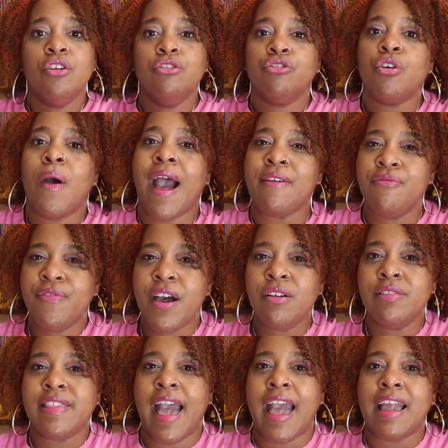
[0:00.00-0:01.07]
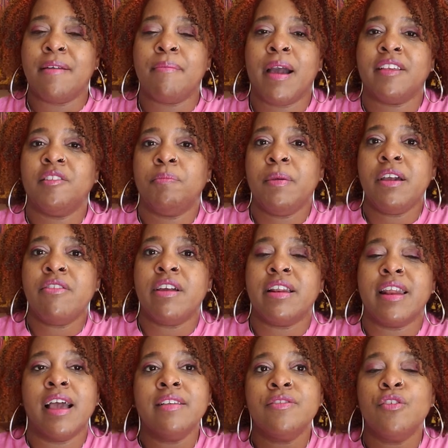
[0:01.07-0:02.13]
So I felt that in my spirit,
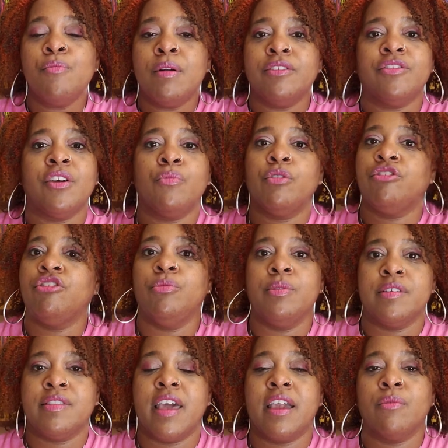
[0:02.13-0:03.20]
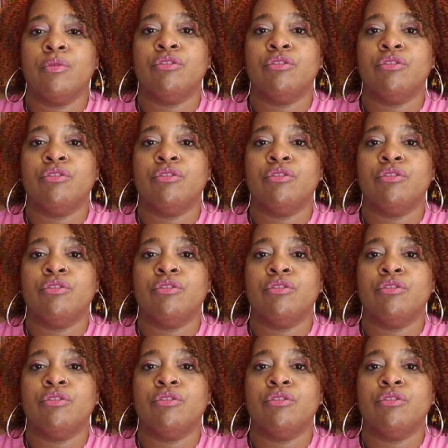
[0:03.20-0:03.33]
not so much that what she was saying